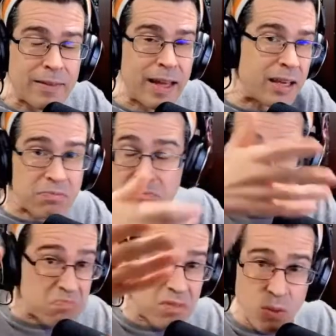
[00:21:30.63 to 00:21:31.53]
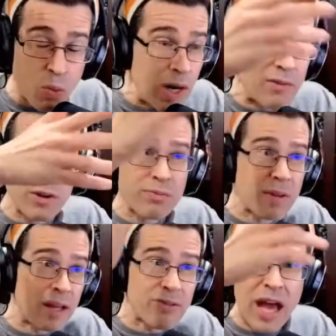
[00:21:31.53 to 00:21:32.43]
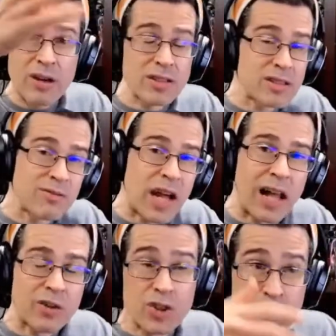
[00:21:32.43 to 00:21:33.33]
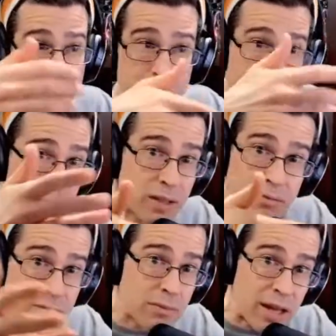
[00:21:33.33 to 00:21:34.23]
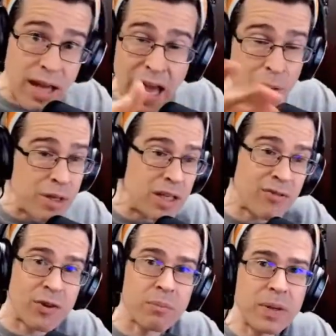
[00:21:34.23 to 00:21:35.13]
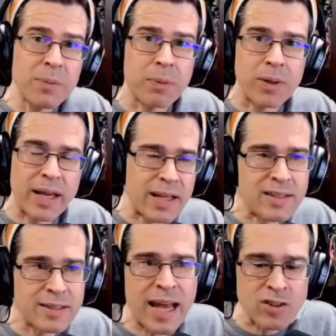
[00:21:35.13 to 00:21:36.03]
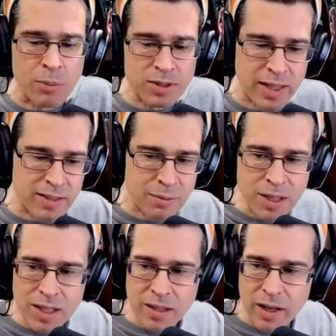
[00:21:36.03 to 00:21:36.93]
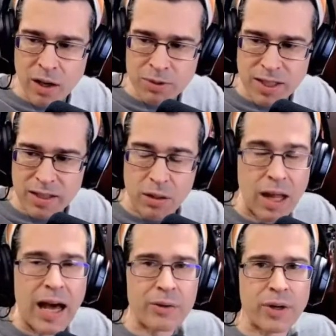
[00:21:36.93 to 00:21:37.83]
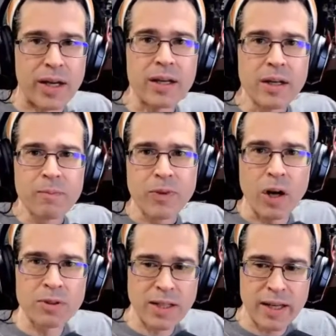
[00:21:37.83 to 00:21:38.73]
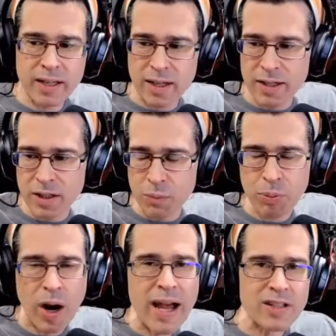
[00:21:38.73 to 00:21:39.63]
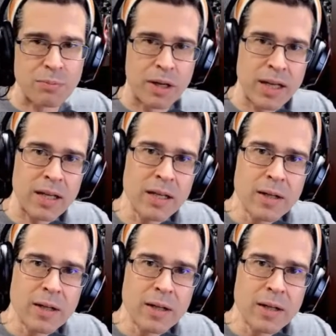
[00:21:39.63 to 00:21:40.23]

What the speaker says: Like, whatever, thousands of dollars split between how many different people. Like, that's almost like, to me, like almost like the lottery, almost like prize money.